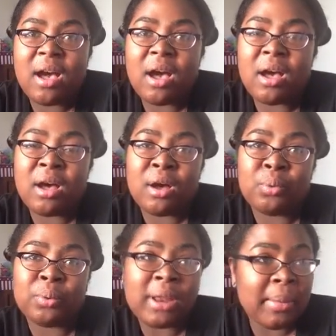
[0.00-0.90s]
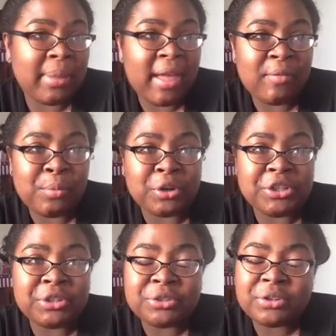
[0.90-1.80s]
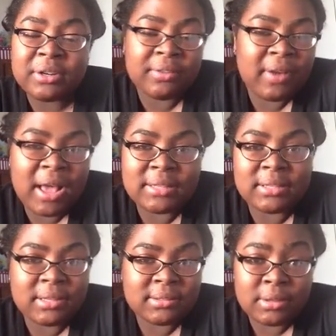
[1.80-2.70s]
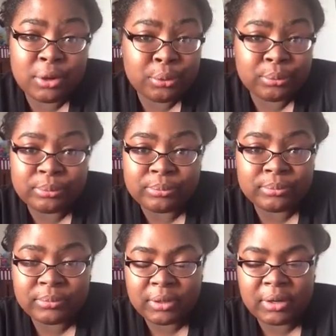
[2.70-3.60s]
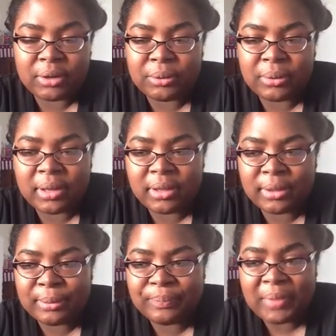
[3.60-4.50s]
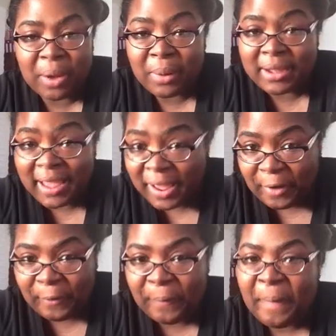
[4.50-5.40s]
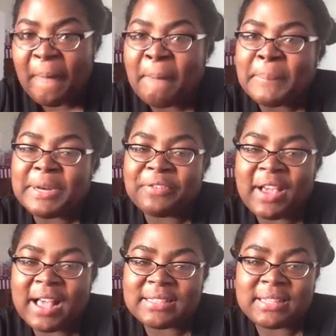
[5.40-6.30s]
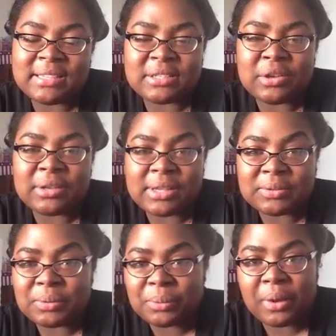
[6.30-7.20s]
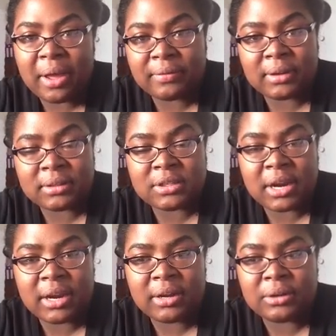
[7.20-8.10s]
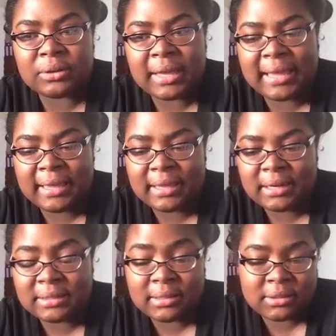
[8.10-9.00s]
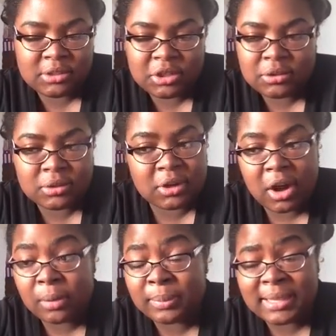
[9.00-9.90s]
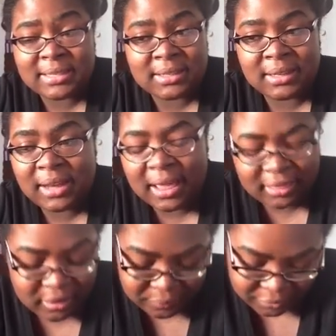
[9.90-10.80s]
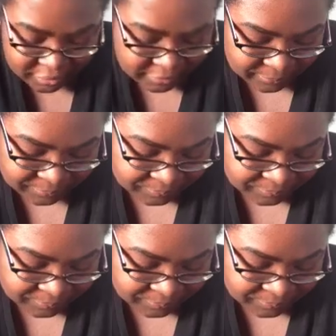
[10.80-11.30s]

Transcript: Will I be having more children if God says so? You know, not right now, but if God says so, yes, we will have another child. And children are a blessing. I love her